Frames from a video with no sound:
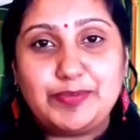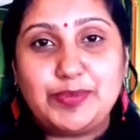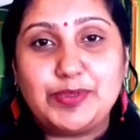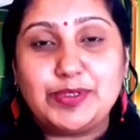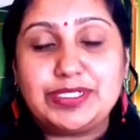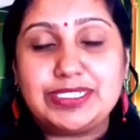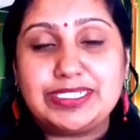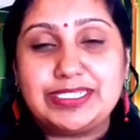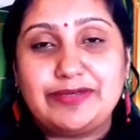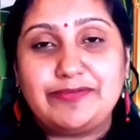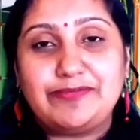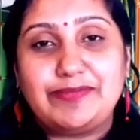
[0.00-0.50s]

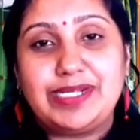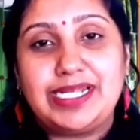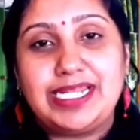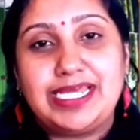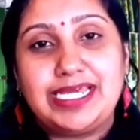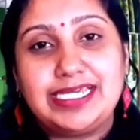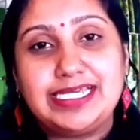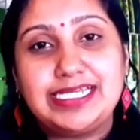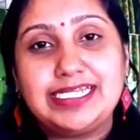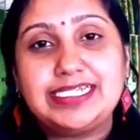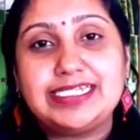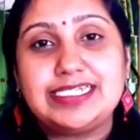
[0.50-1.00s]
put some
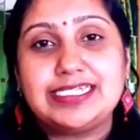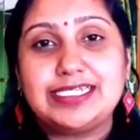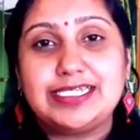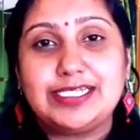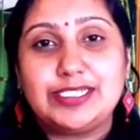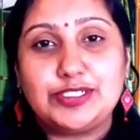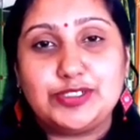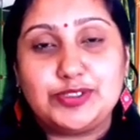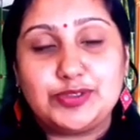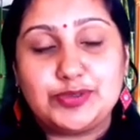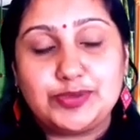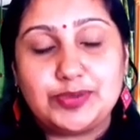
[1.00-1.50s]
light
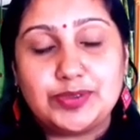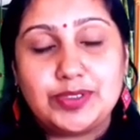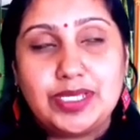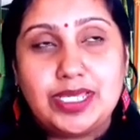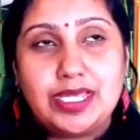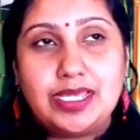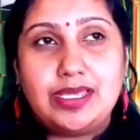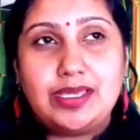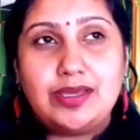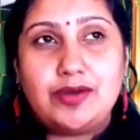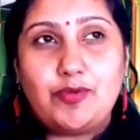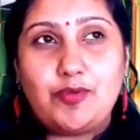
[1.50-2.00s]
into
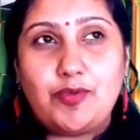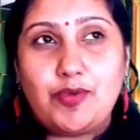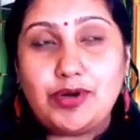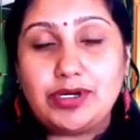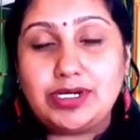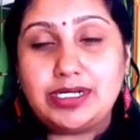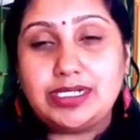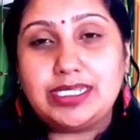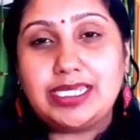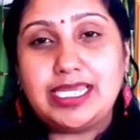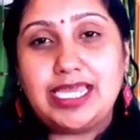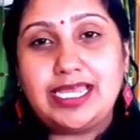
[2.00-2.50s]

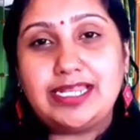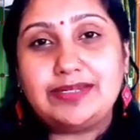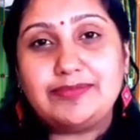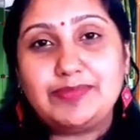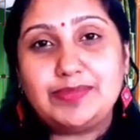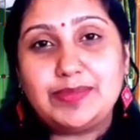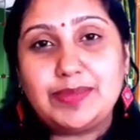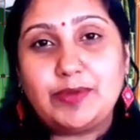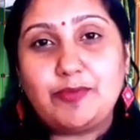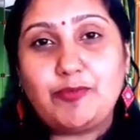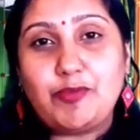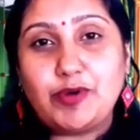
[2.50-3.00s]
what
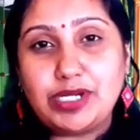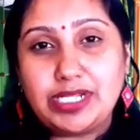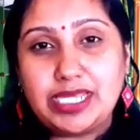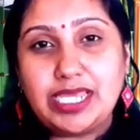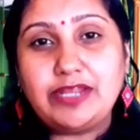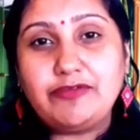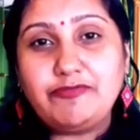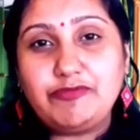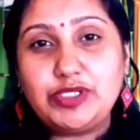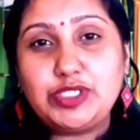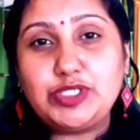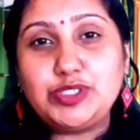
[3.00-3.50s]

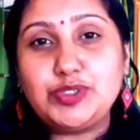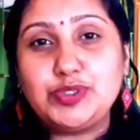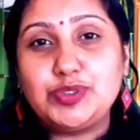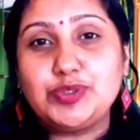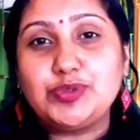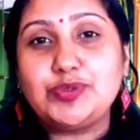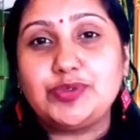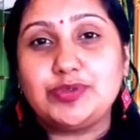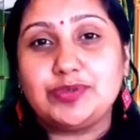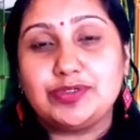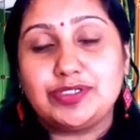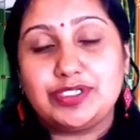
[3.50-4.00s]
can we
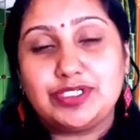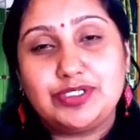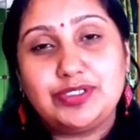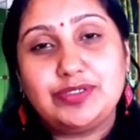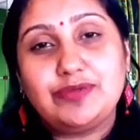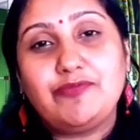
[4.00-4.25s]
do